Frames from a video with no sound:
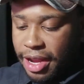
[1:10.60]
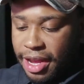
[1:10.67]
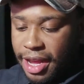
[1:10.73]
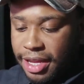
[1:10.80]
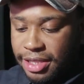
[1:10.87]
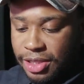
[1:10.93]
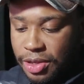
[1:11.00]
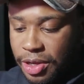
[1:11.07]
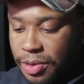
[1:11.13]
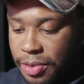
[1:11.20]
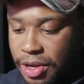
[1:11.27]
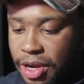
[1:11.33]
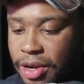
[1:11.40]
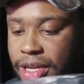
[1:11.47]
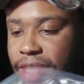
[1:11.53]
guys, so here
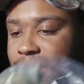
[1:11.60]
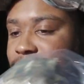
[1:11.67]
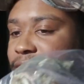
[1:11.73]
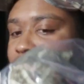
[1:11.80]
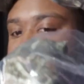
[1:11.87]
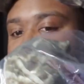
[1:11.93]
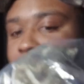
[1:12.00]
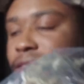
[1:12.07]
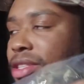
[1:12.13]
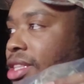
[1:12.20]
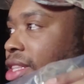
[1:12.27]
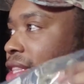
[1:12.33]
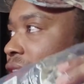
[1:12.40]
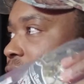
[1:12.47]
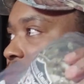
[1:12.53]
we are gonna take it
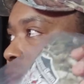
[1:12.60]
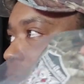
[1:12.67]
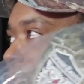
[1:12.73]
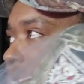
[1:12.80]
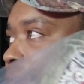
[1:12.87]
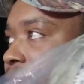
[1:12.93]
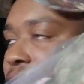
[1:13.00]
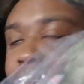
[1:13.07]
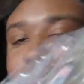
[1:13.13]
out the wrapping